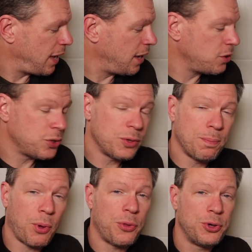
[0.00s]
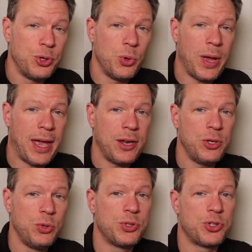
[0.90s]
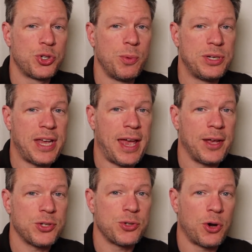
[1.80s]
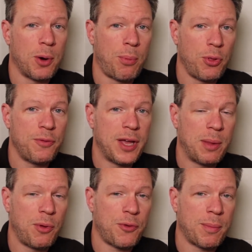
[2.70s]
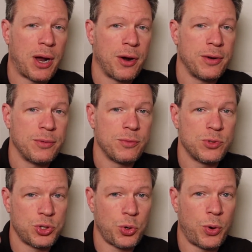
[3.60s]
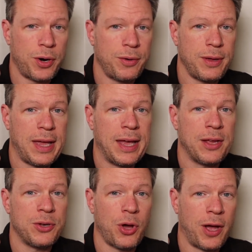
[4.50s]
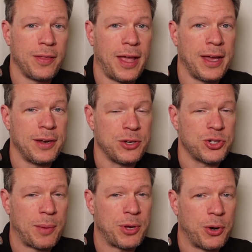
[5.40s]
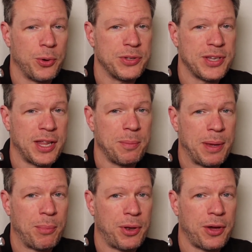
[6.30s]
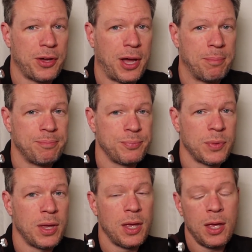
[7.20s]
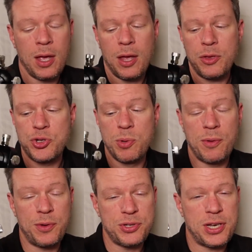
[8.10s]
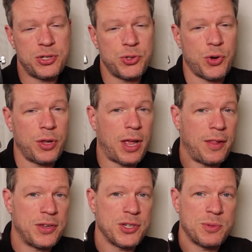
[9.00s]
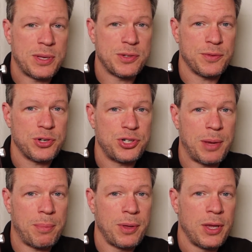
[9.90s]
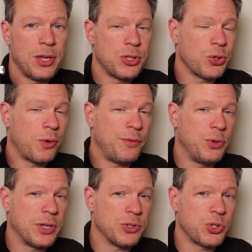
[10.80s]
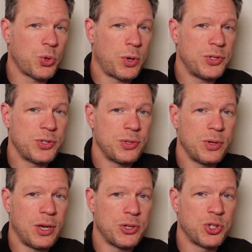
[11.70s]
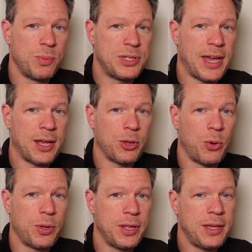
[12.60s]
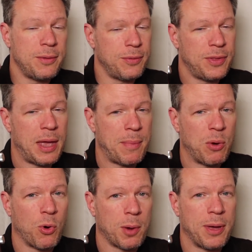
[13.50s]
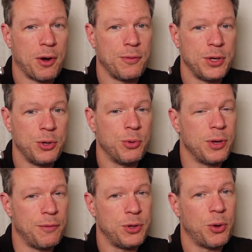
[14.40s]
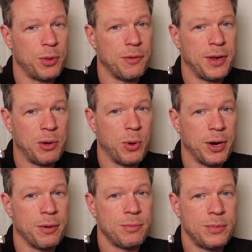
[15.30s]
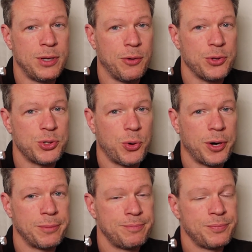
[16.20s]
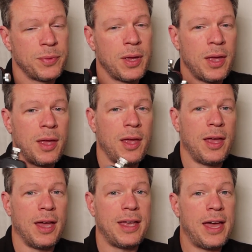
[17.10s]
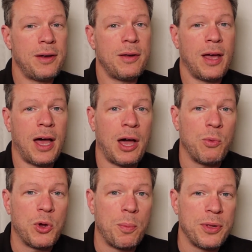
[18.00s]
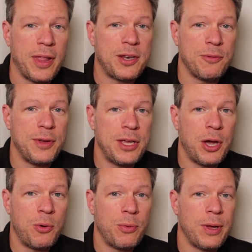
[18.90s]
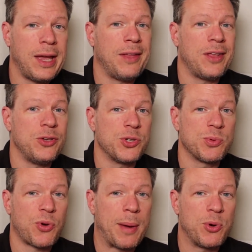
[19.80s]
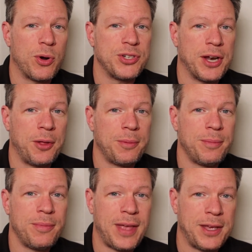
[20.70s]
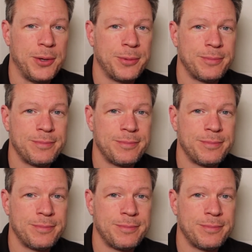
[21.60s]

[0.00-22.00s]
and both new and used scuba tanks are both available from our store and online at shop.hogansalleypaintball.com. The scuba fill stations are a lot less expensive to ship, so if you can source a scuba tank locally, that might work better for you if you don't live anywhere near the store. Again, we hope you liked the video and that you subscribe to our channel. Thank you.